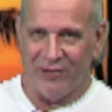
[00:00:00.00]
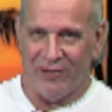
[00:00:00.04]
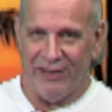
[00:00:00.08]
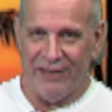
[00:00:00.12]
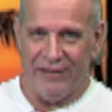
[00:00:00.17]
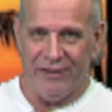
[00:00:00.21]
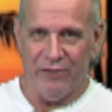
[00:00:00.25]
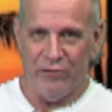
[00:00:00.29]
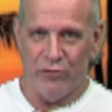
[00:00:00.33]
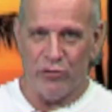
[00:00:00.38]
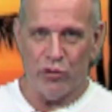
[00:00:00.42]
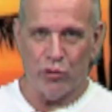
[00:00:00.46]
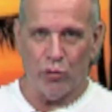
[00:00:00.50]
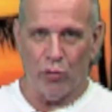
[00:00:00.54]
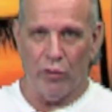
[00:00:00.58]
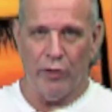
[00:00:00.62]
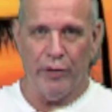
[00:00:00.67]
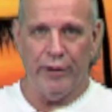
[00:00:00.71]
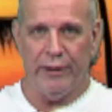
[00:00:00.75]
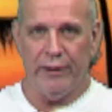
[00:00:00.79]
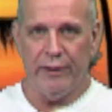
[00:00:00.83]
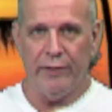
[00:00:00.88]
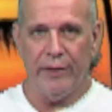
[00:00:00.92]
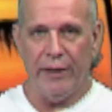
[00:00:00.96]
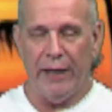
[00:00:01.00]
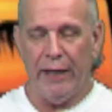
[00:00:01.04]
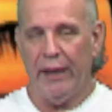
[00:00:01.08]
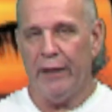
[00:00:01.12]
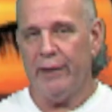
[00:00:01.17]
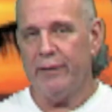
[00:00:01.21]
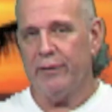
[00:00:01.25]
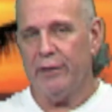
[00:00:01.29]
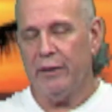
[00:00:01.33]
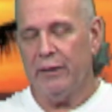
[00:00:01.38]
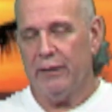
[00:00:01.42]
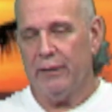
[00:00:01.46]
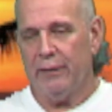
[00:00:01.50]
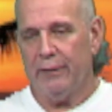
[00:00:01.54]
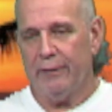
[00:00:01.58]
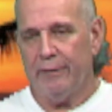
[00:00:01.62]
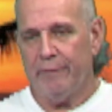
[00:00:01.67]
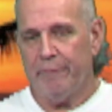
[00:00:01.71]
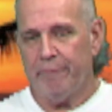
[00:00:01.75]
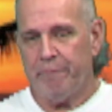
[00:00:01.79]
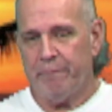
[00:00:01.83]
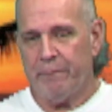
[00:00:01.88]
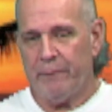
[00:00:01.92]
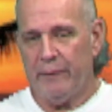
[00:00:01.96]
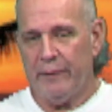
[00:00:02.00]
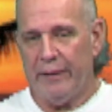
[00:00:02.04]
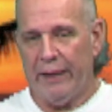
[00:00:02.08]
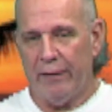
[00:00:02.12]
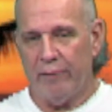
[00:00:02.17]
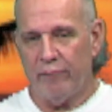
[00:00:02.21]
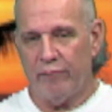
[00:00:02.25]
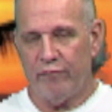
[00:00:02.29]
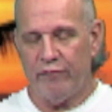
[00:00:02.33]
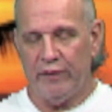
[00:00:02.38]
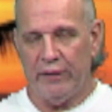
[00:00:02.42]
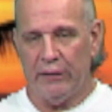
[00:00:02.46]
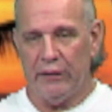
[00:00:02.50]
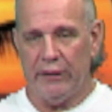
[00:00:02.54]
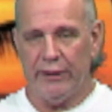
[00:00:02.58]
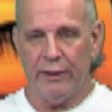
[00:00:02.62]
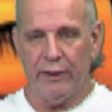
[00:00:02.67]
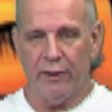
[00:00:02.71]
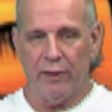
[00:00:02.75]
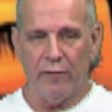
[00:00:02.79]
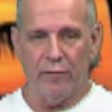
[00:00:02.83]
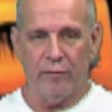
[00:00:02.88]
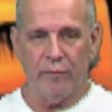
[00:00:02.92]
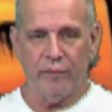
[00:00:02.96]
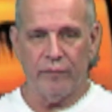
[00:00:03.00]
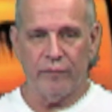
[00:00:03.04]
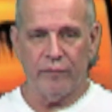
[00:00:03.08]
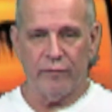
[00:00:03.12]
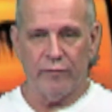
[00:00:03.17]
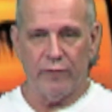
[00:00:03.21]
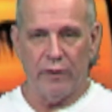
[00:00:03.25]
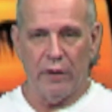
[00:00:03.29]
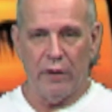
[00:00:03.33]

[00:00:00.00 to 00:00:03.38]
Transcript: and enjoy that feeling of